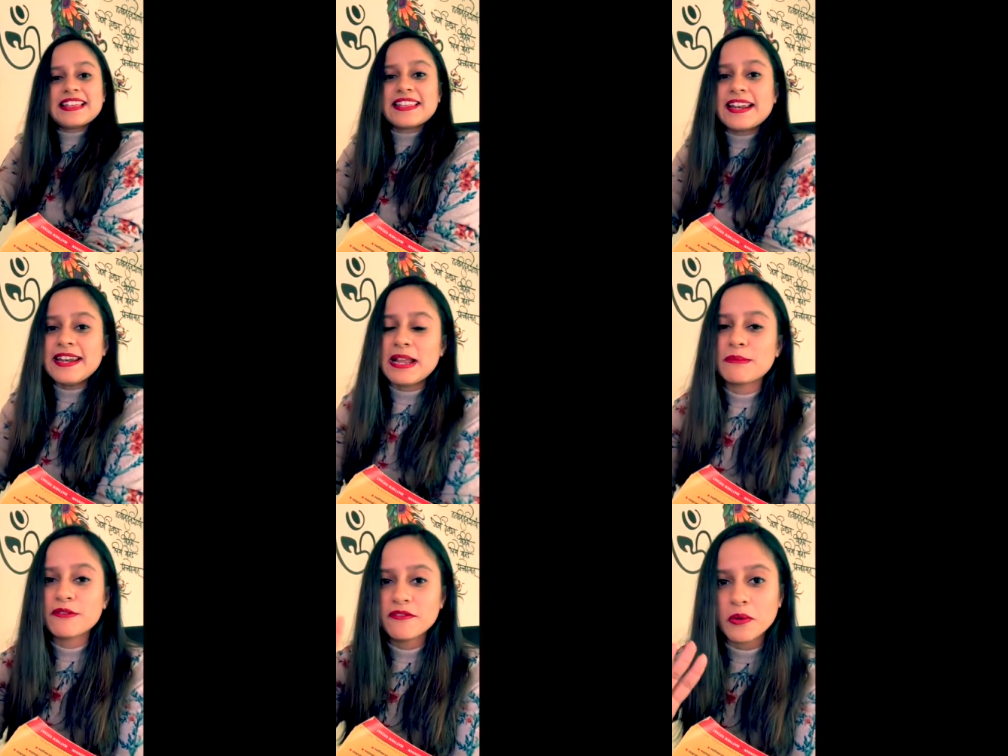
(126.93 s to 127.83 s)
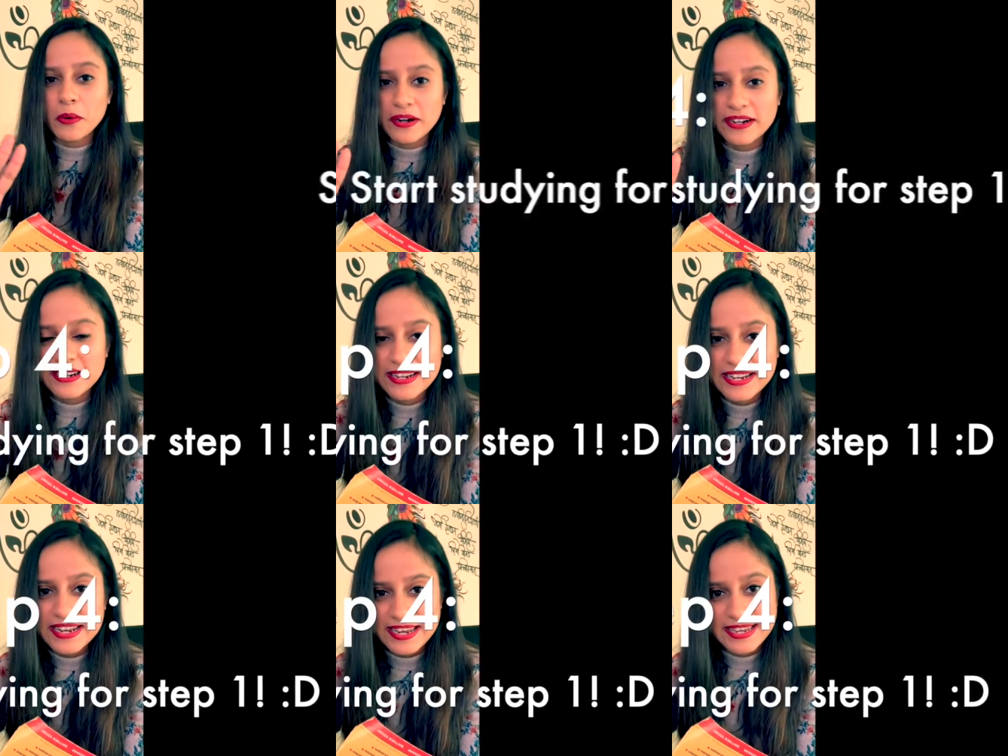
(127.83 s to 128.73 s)
Then number 4
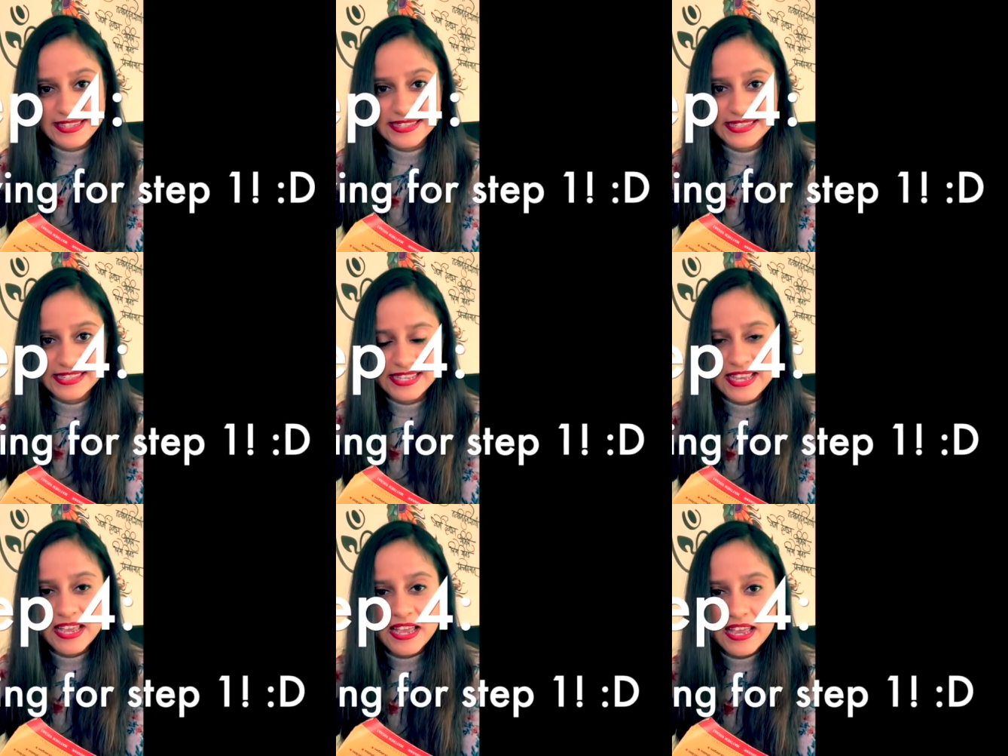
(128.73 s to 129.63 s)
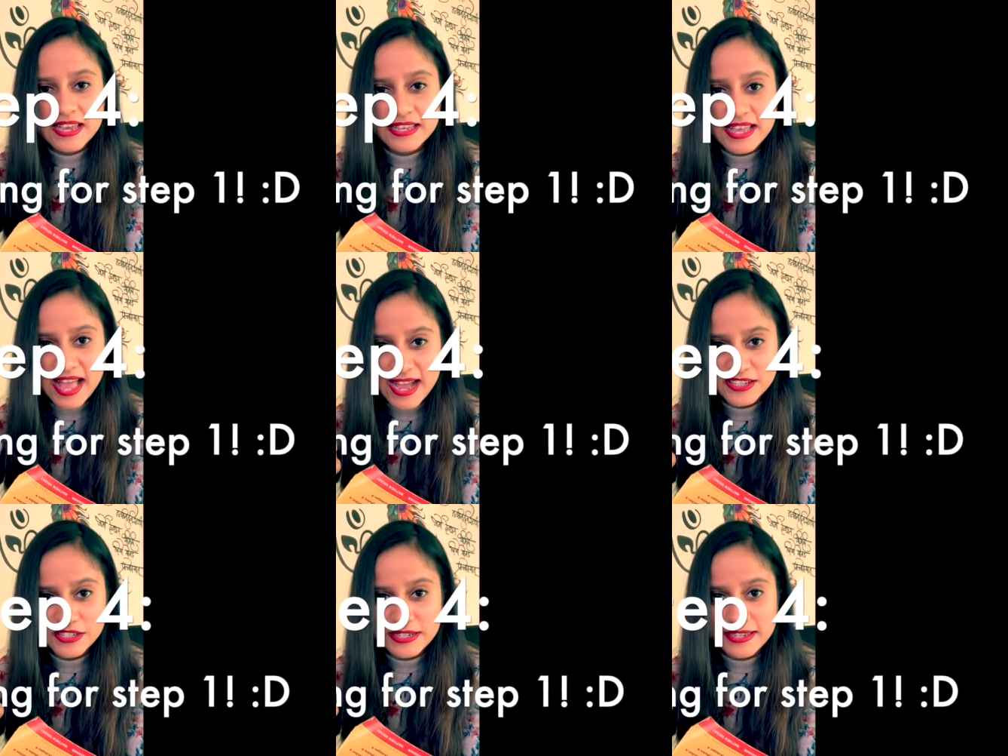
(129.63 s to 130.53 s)
is
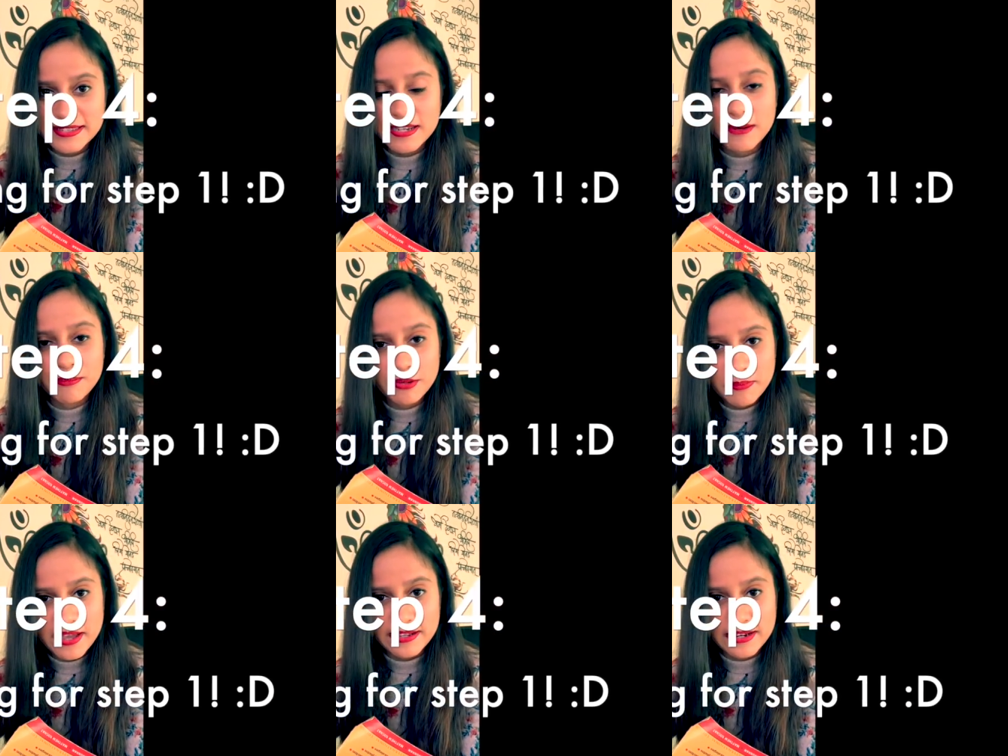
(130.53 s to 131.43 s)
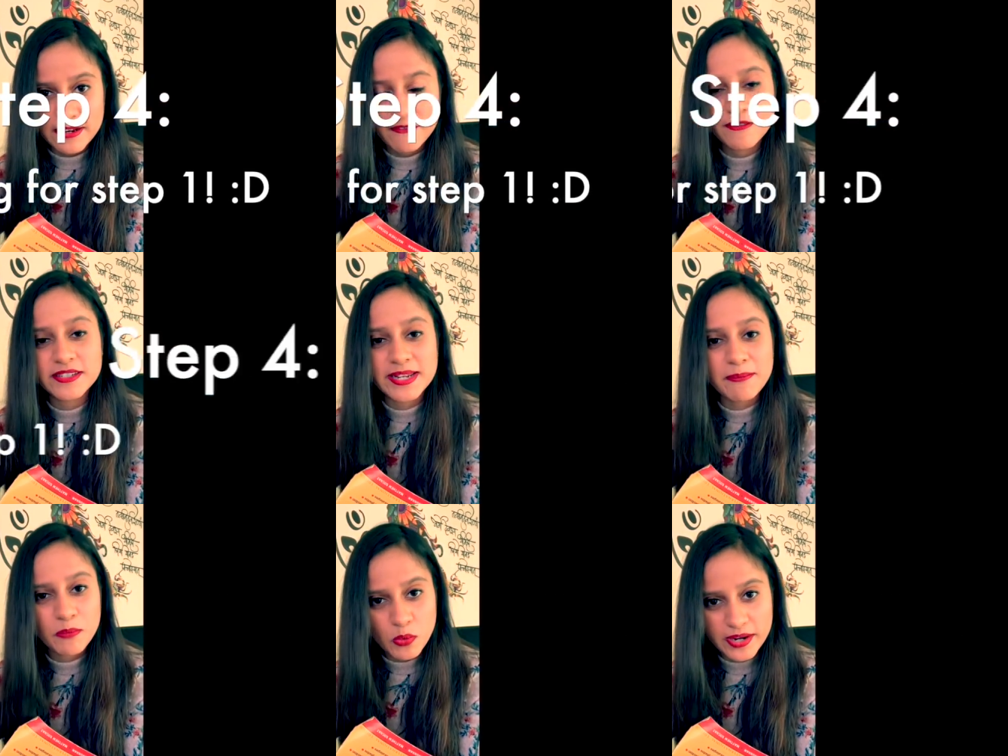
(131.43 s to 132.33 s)
actually start preparing for
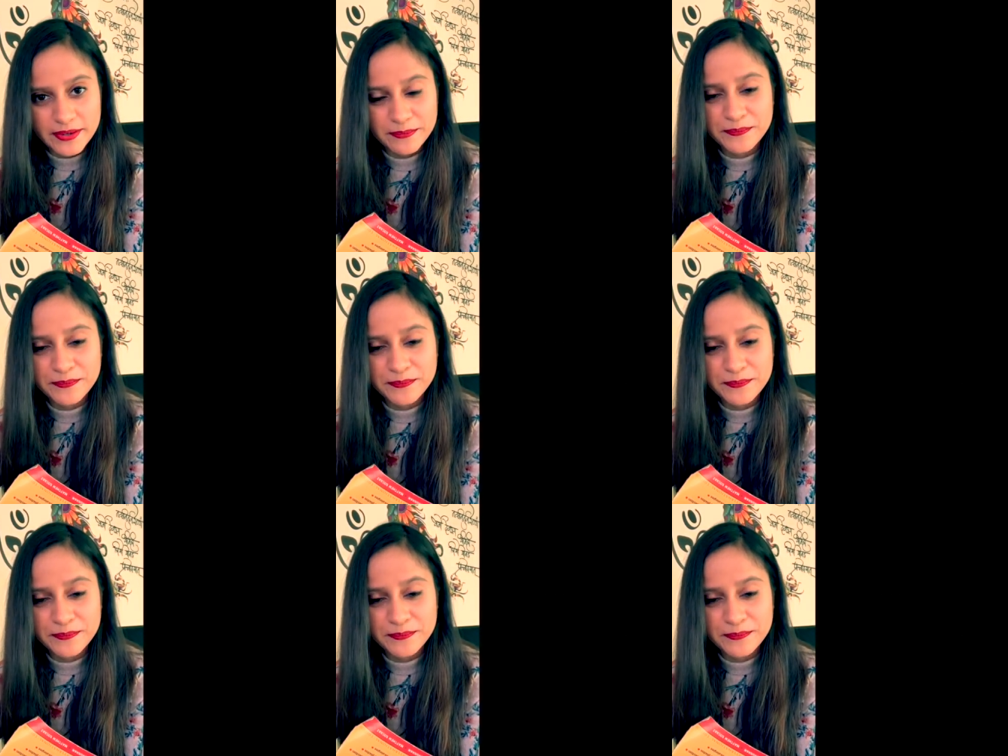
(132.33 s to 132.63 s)
step 1.